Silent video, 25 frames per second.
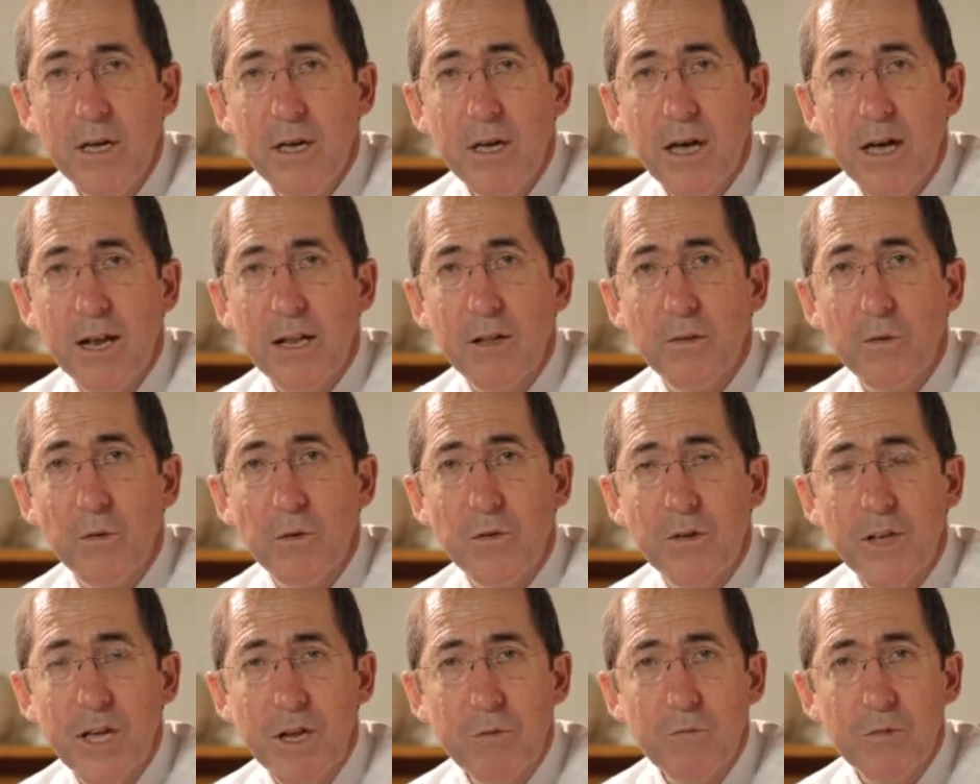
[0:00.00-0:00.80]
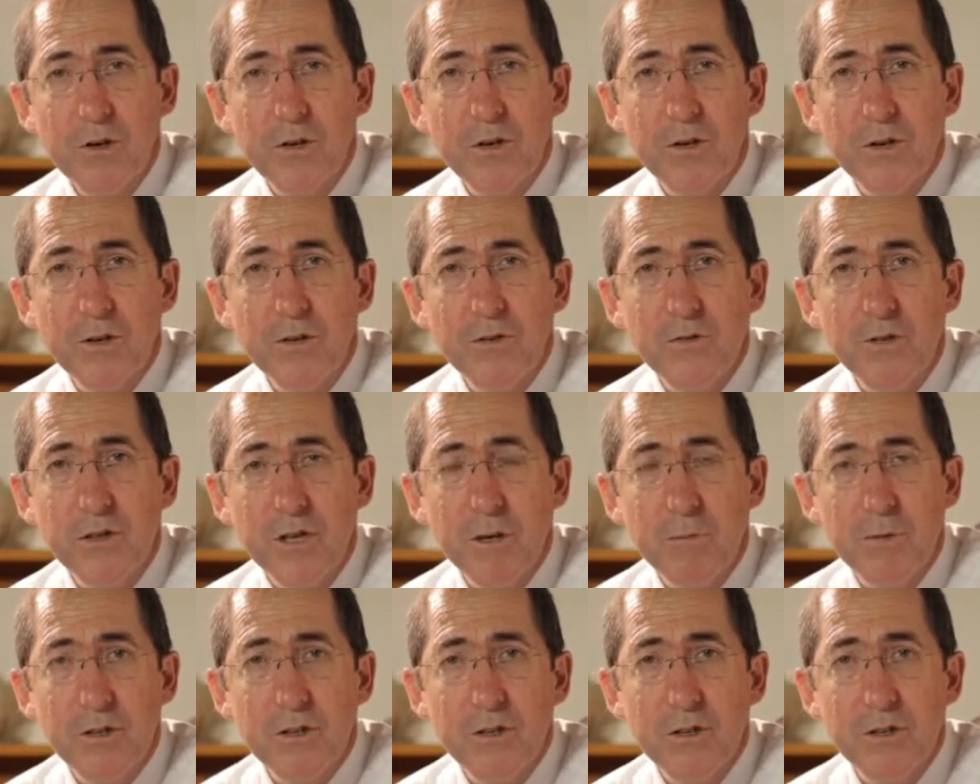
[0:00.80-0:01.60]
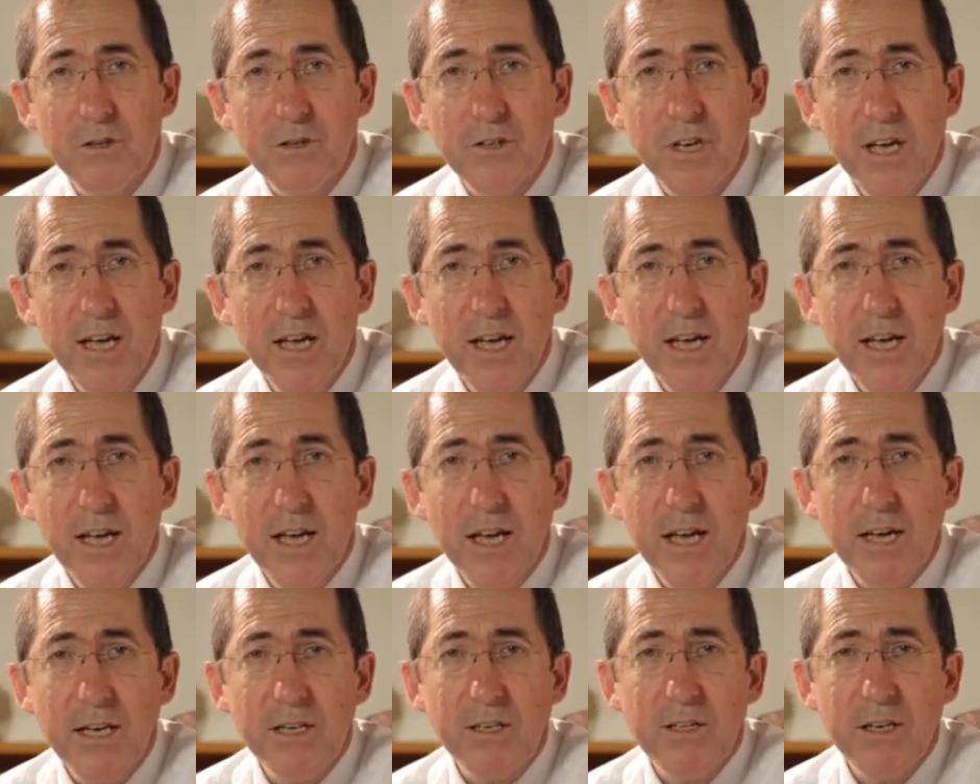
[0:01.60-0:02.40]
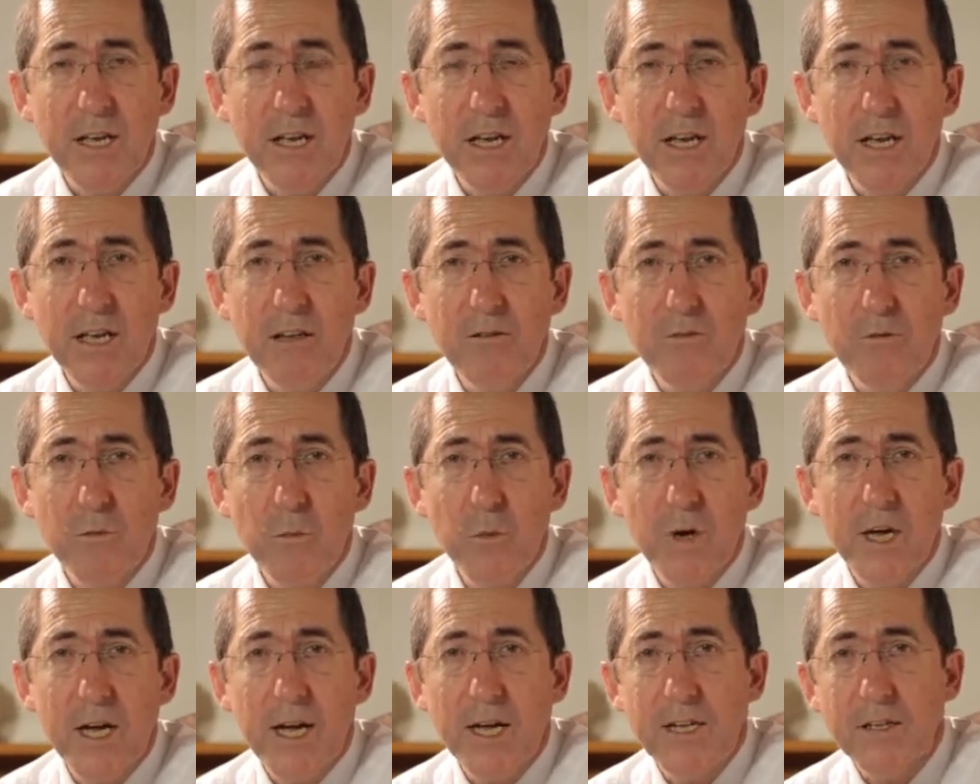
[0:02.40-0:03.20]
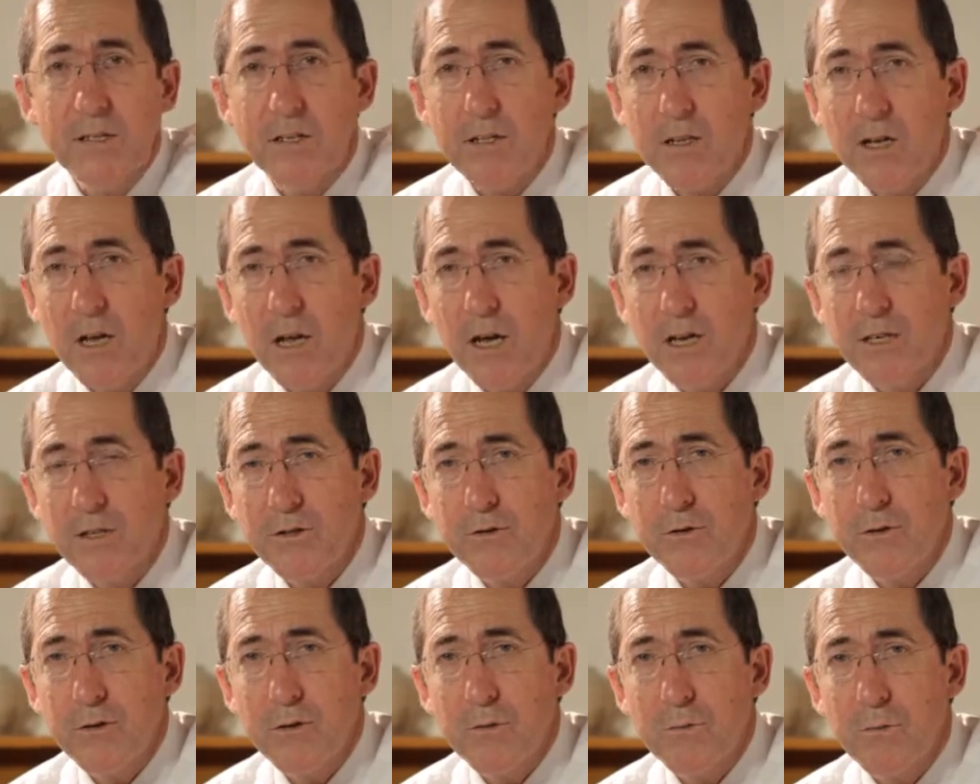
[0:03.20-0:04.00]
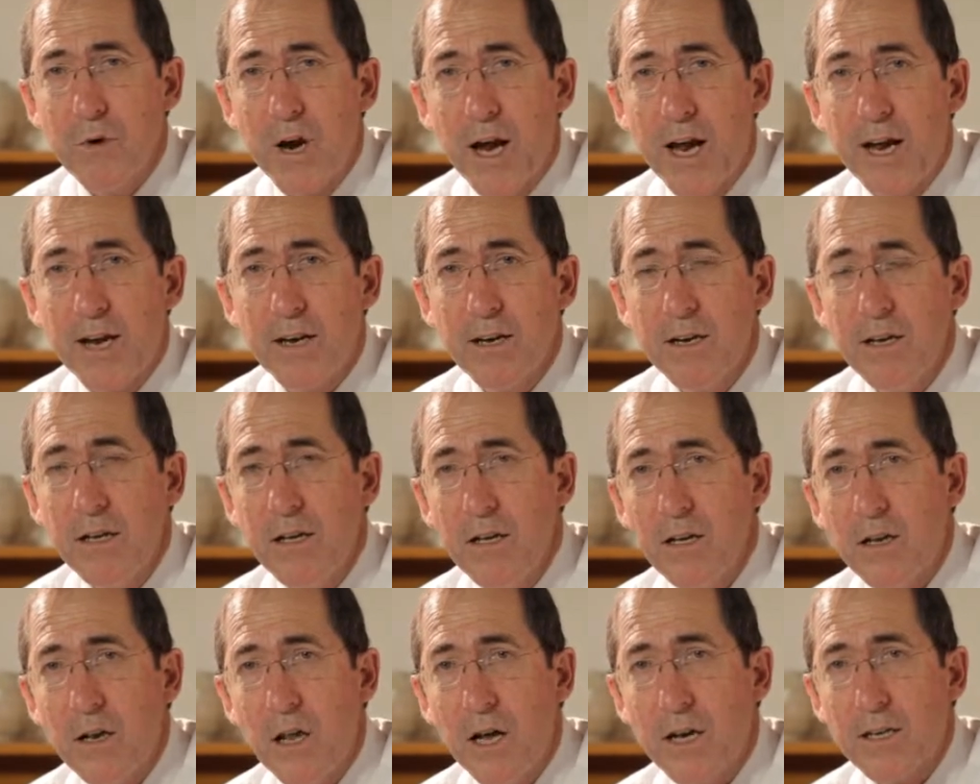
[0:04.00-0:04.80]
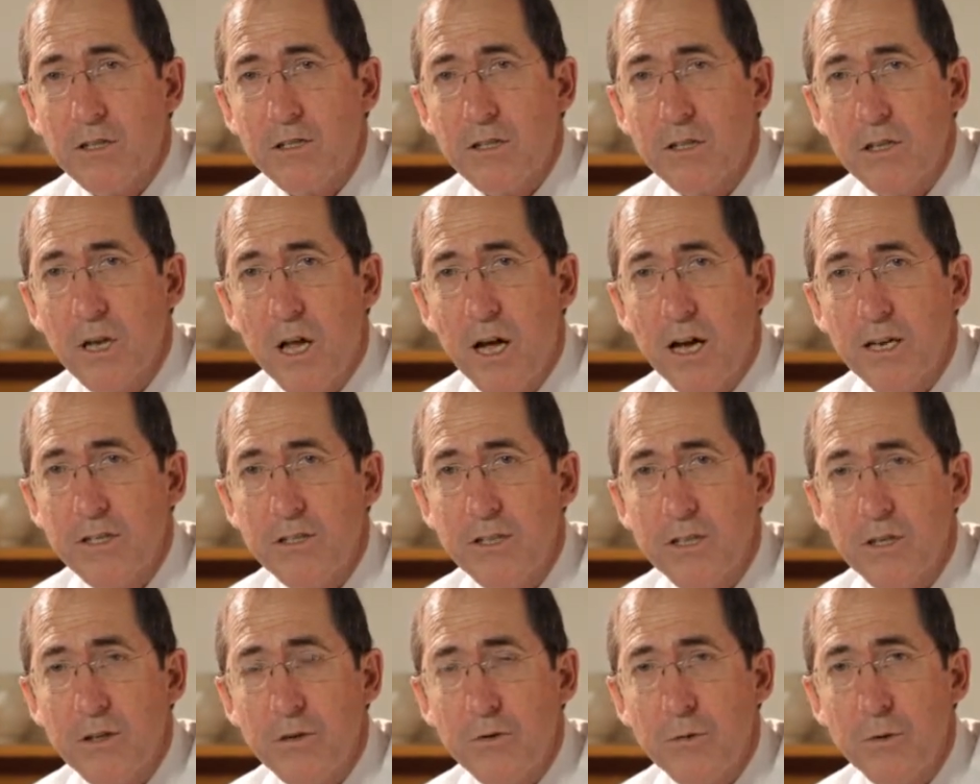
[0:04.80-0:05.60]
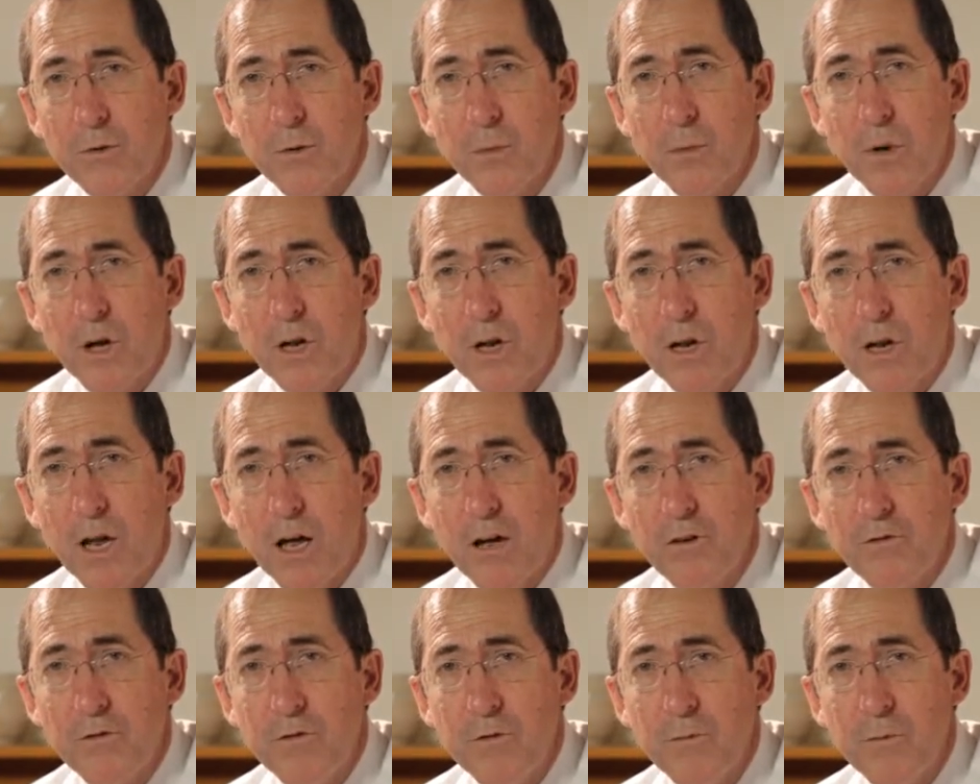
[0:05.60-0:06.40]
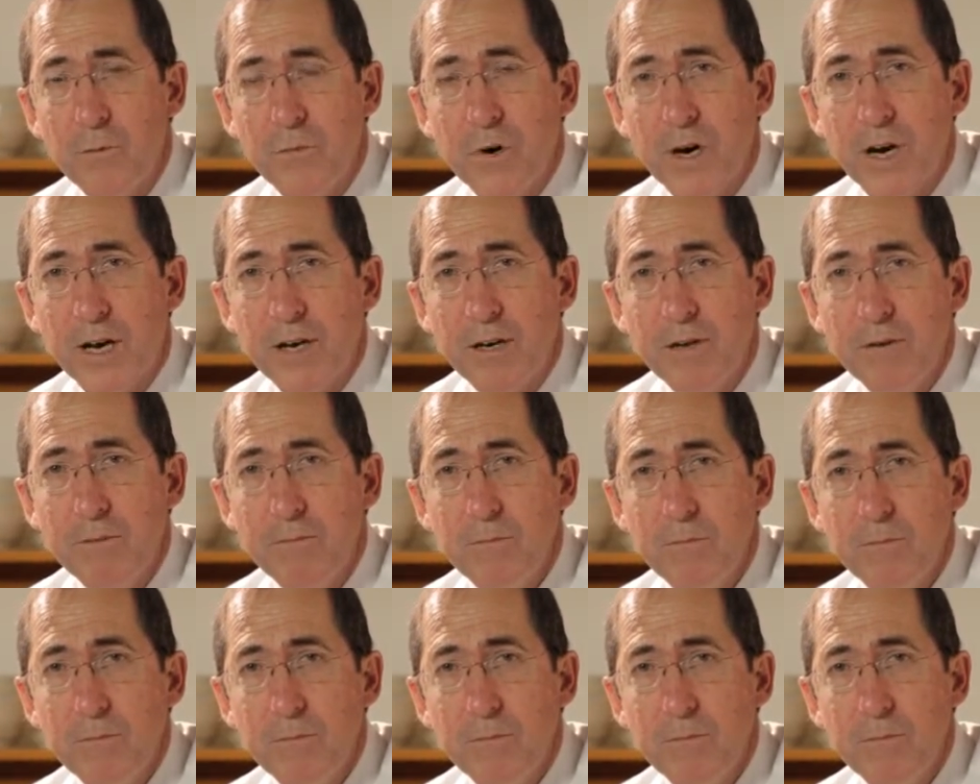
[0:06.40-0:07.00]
and it will then produce the images as if we had sliced through the brain like slicing through a loaf of bread.